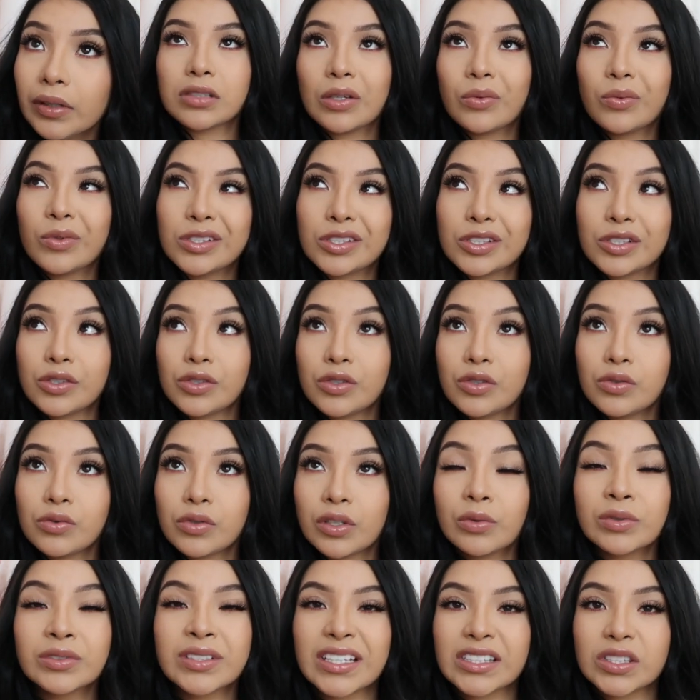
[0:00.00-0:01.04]
it was noon,
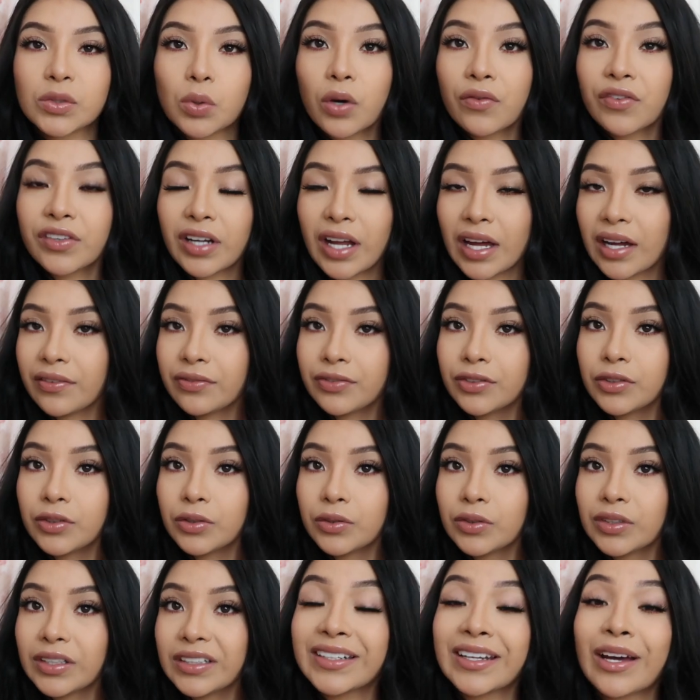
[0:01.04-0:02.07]
it was like 12 in the
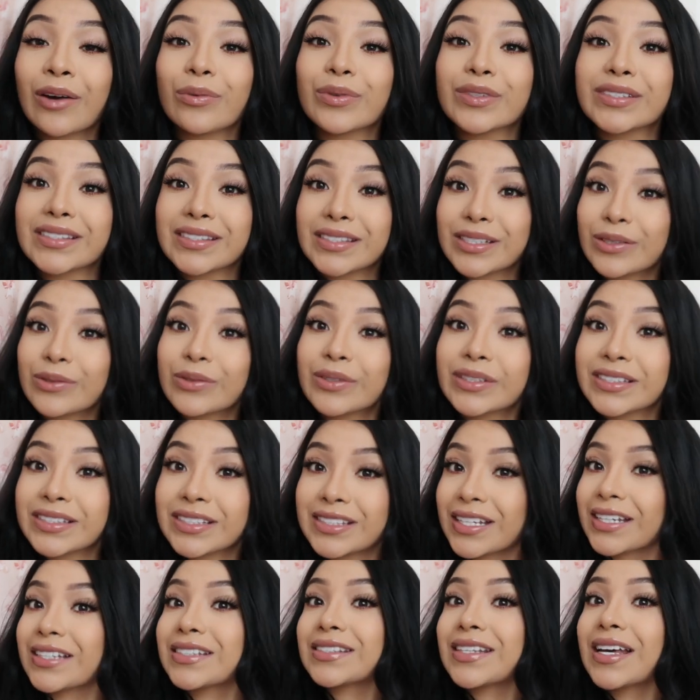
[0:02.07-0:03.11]
afternoon, and I was still
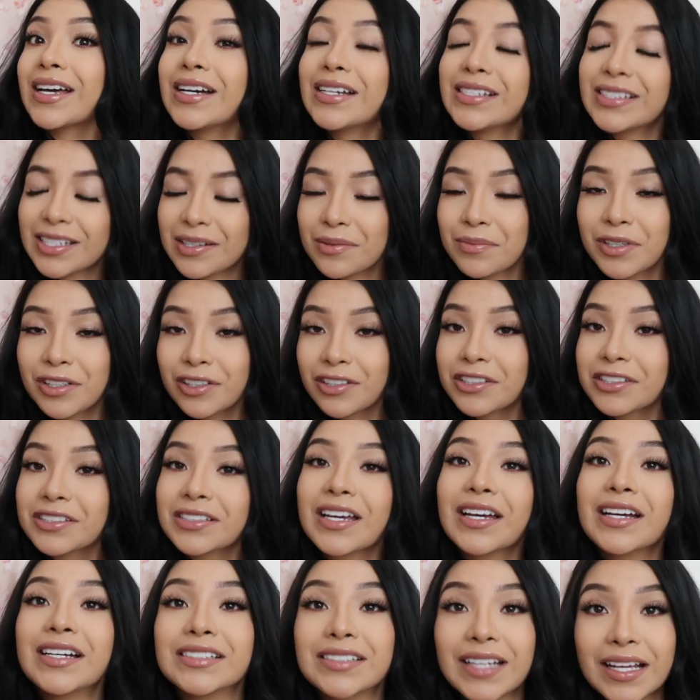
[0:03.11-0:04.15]
6 centimeters
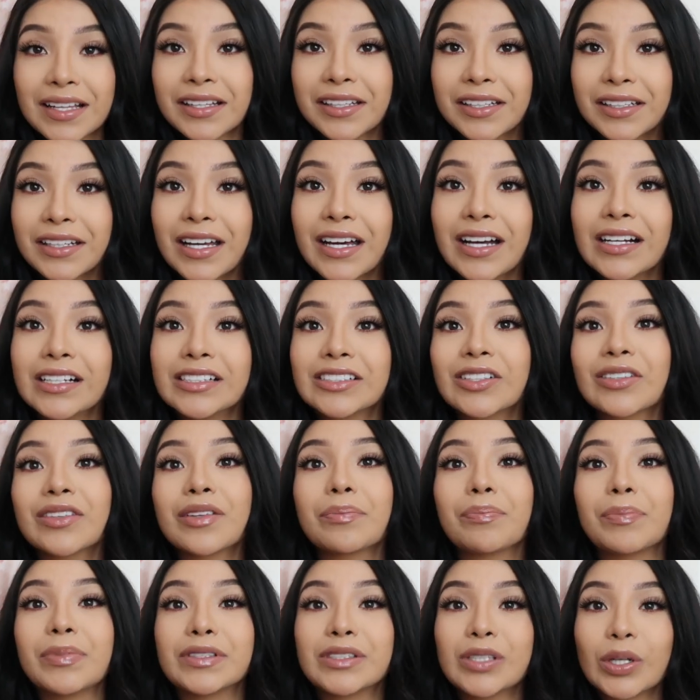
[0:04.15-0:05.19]
dilated. So the
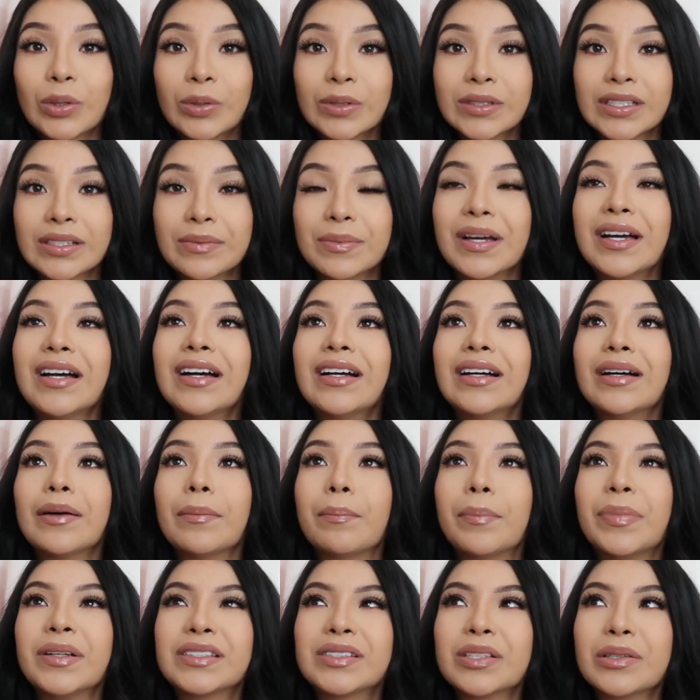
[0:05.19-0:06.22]
Pitocin,
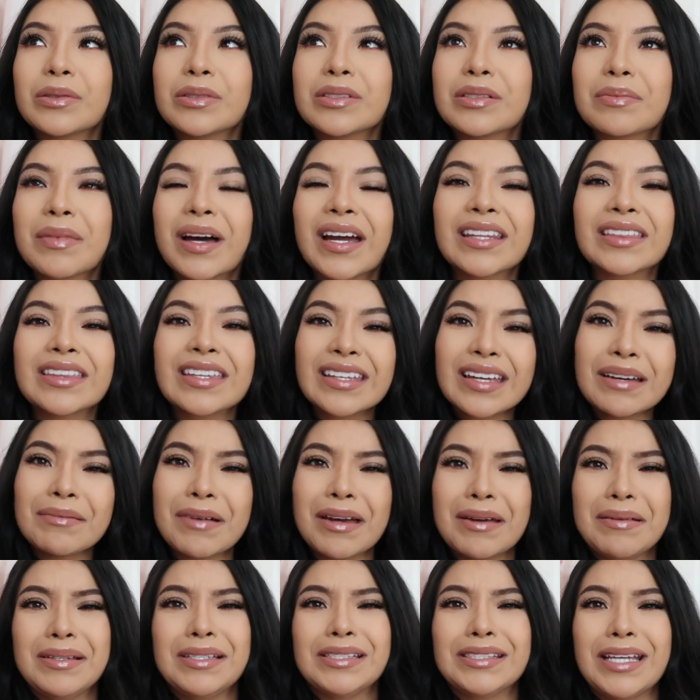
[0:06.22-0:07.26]
I think I
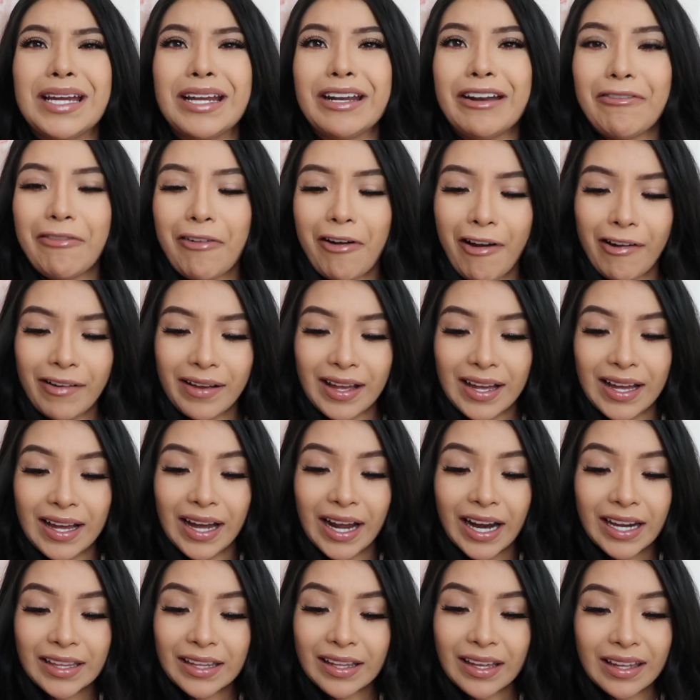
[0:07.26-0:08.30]
might be saying it wrong.
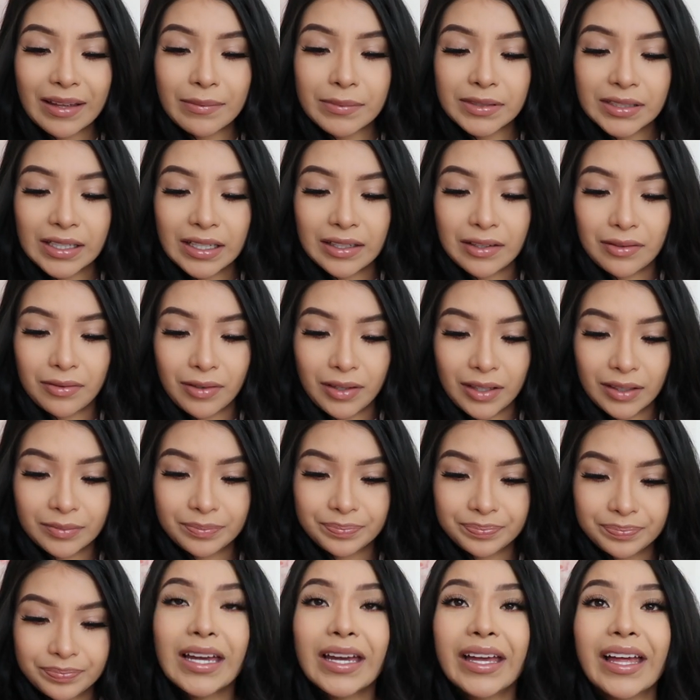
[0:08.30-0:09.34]
I think I am saying it wrong.
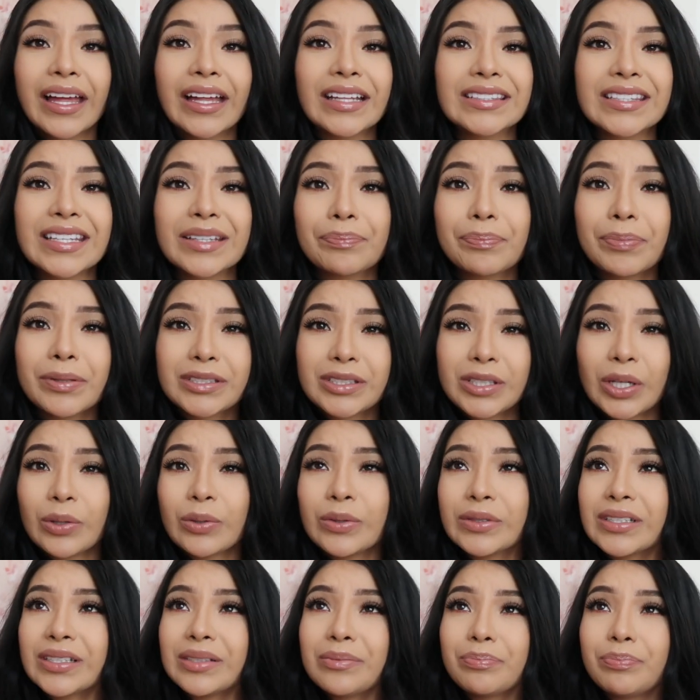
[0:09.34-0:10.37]
It's like
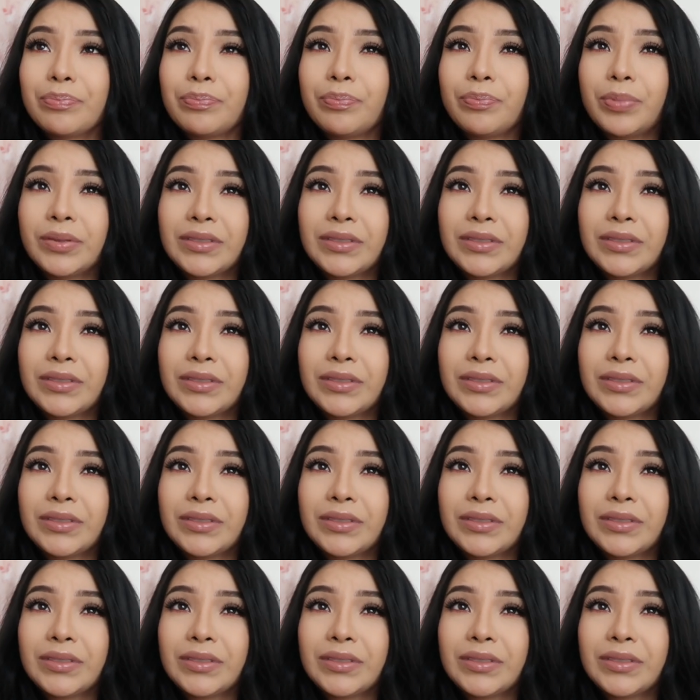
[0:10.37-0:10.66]
Pitocin,